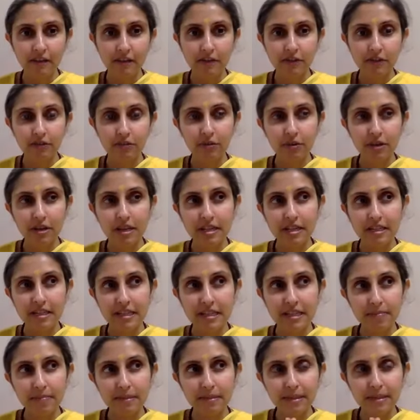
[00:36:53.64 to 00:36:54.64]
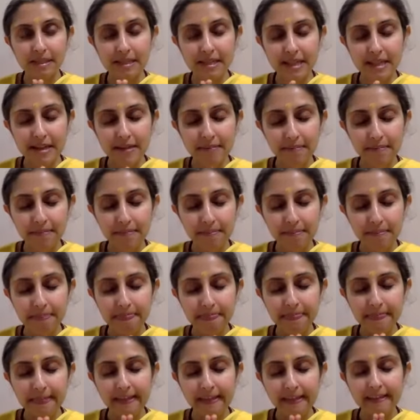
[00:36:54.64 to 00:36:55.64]
So in deep sleep,
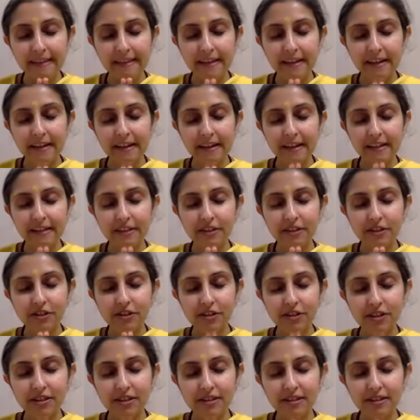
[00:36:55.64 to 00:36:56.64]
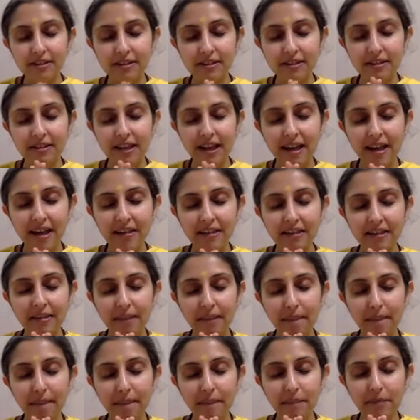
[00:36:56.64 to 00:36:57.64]
there is just that
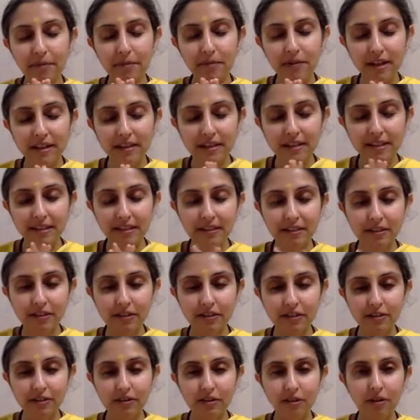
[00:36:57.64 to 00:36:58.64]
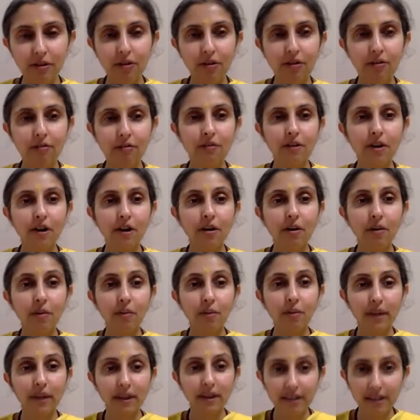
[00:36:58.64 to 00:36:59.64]
presence of
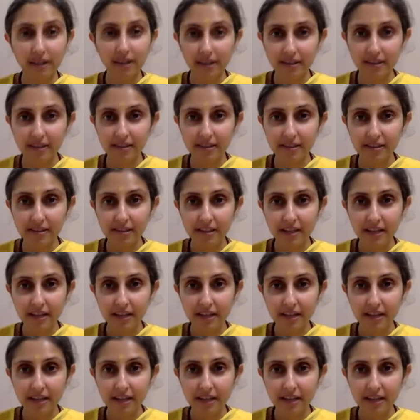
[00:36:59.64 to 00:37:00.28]
awareness.